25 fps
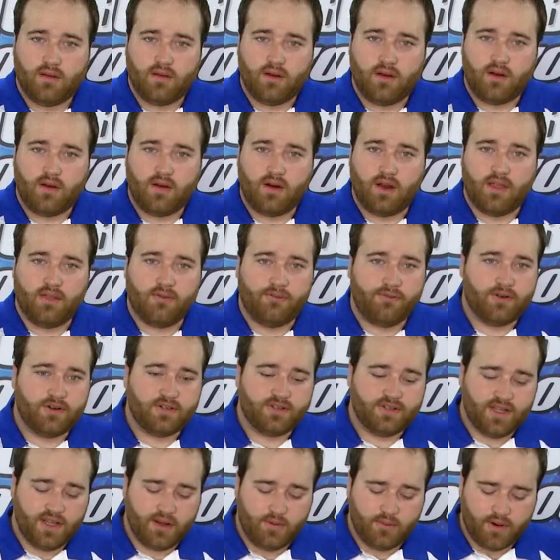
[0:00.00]
All right, the
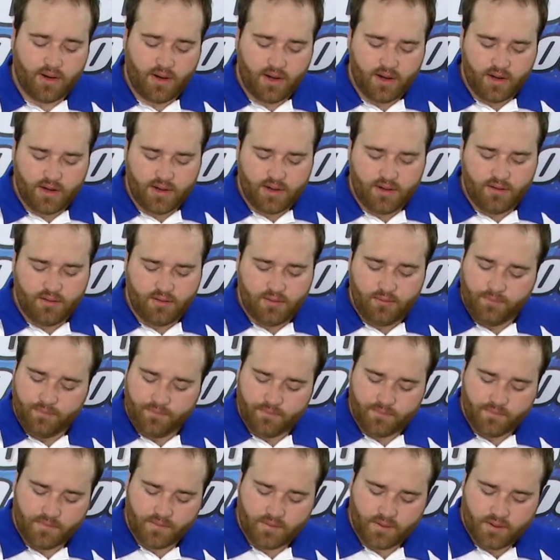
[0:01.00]
first thing we're going to do
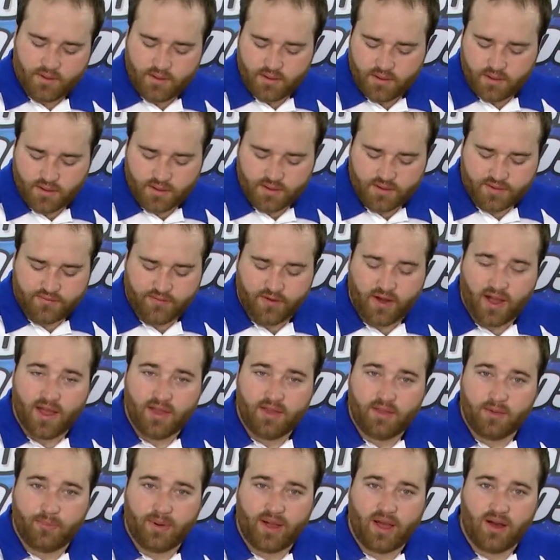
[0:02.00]
is
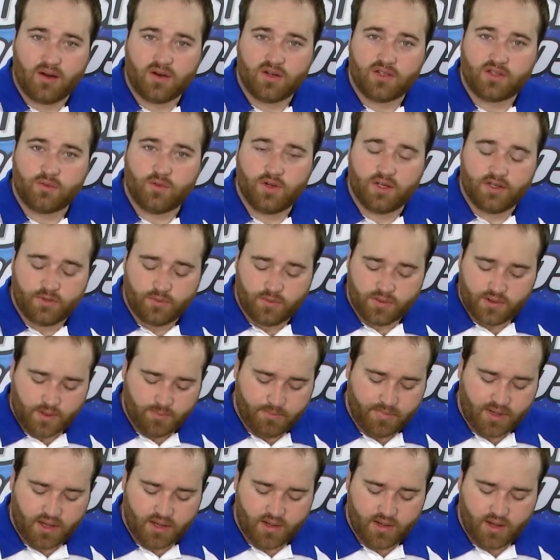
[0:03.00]
find the power switch with the
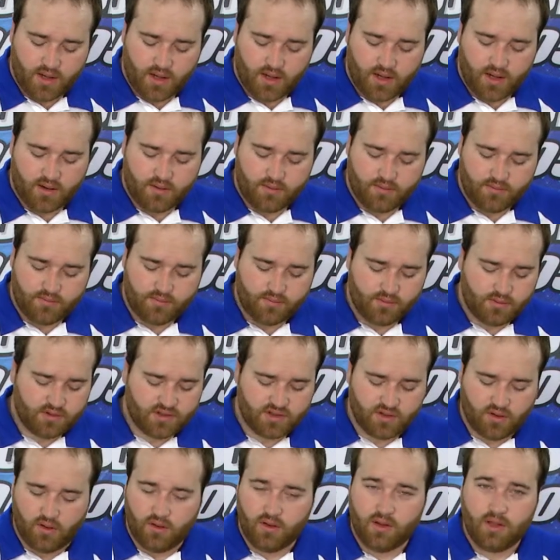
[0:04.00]
button on it. It's
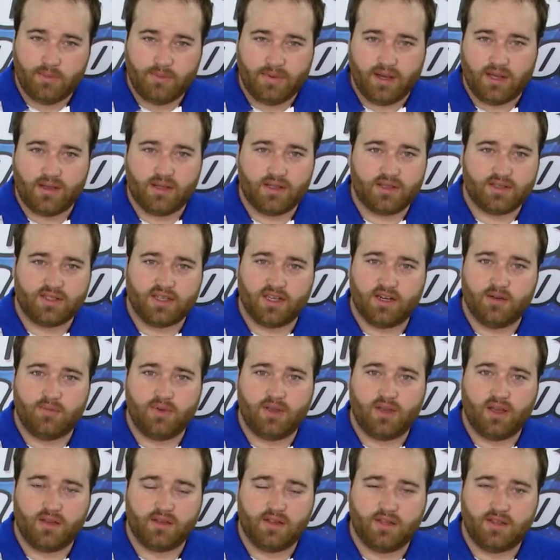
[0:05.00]
the only button that's going to be
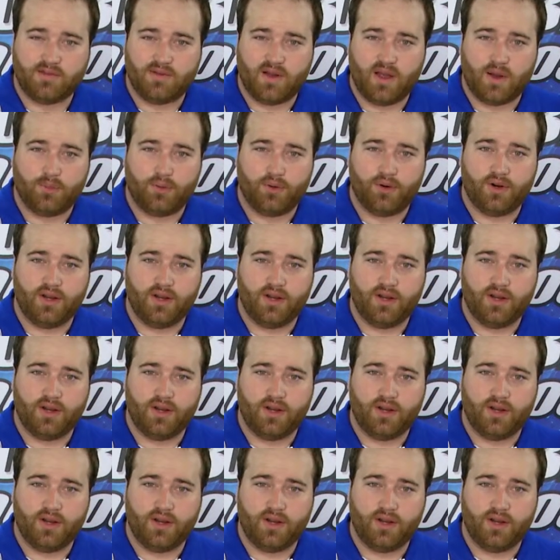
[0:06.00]
on these Viper